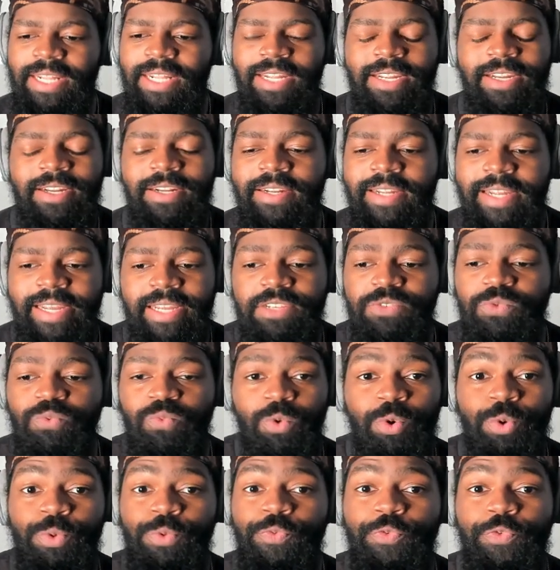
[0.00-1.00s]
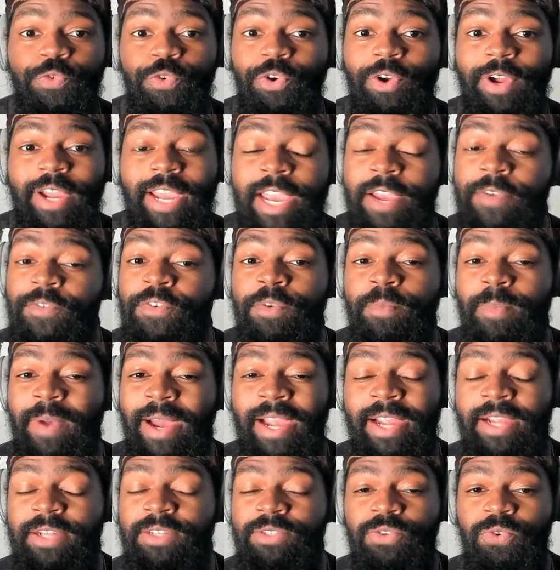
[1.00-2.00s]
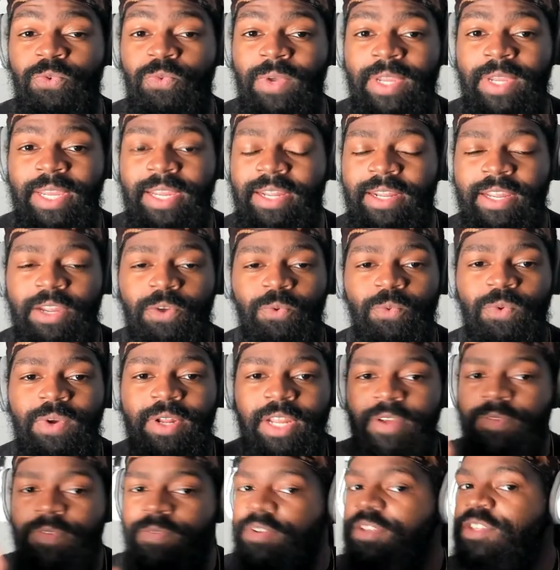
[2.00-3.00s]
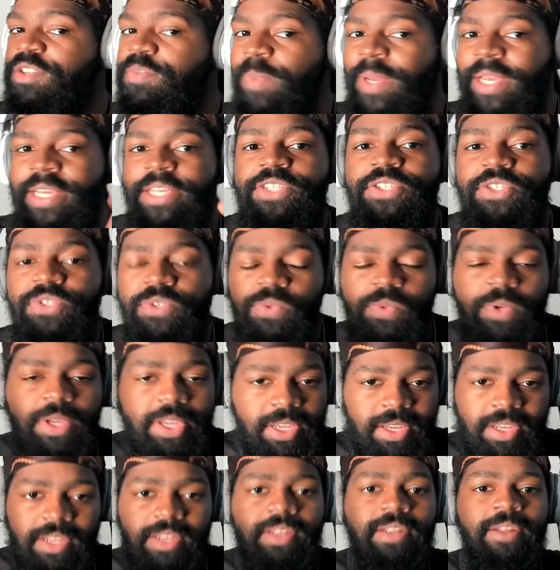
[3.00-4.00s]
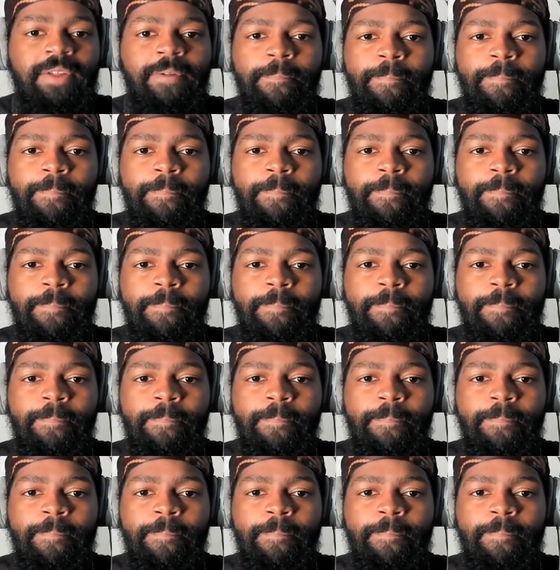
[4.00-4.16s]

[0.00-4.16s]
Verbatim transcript: Literally, it's room for everybody to win in whatever space you in